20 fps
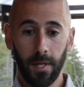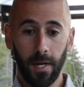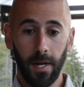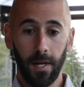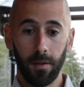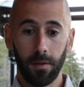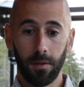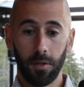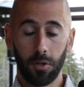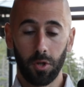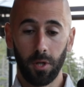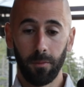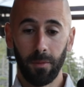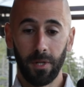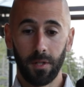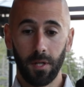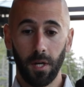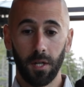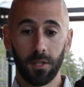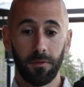that the
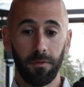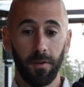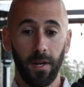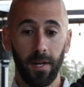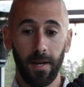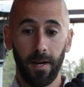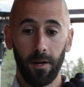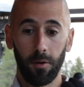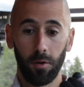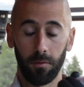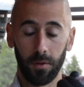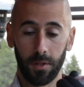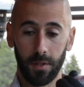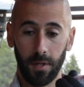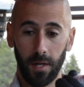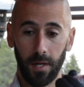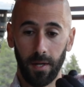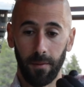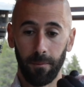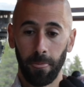treatment does fade out over
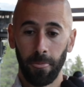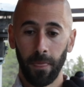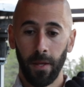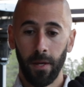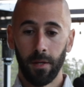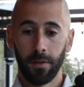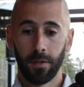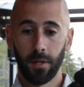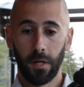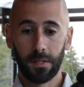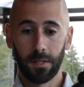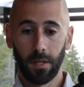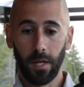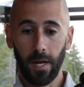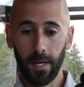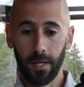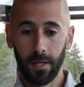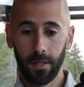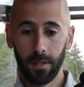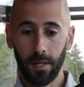time, does
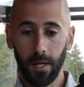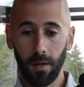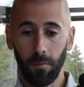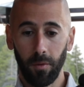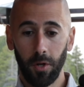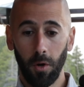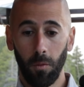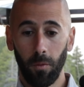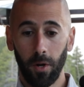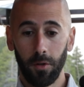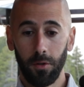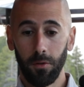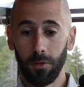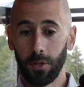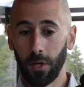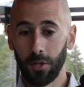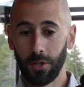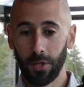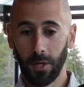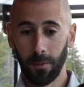lighten, and we don't want to do
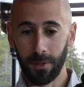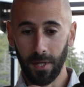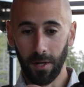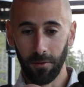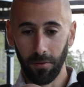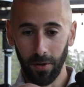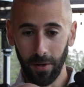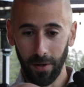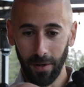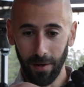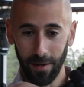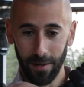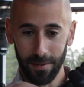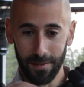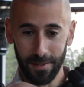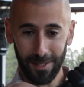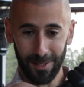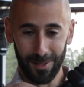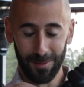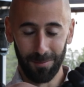touch-ups every
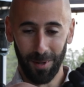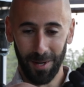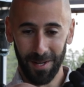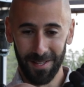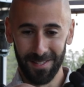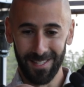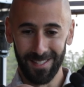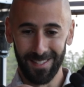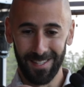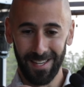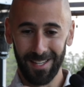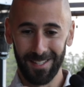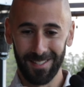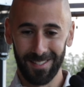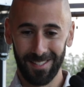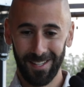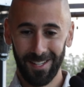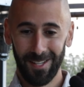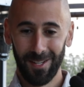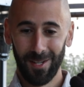6 months. It
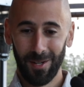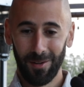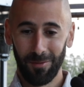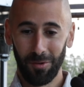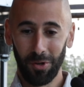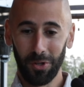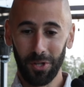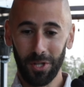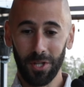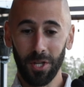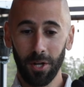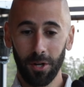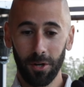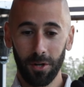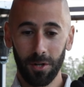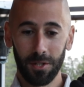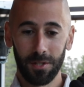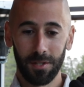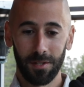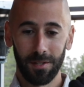takes really
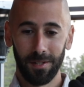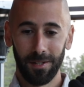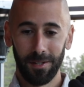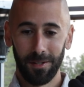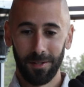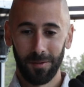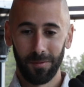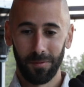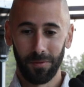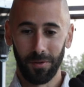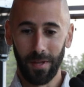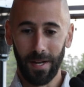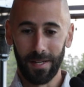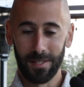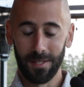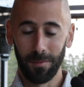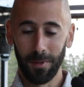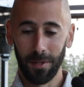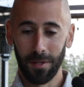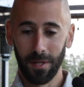years for that
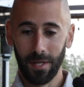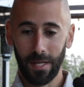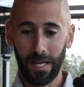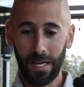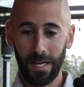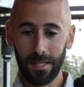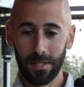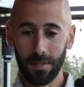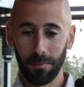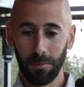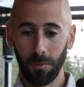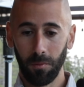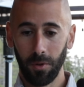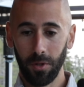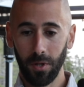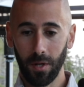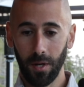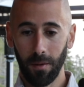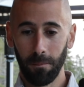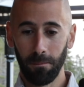to be the case. But when
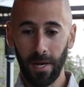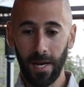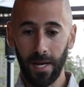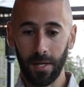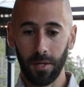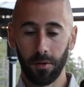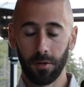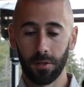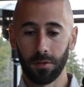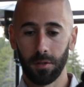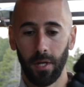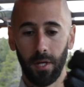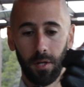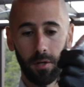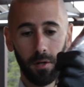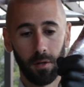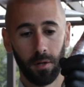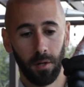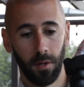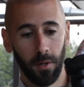you come back years
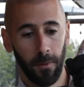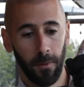later,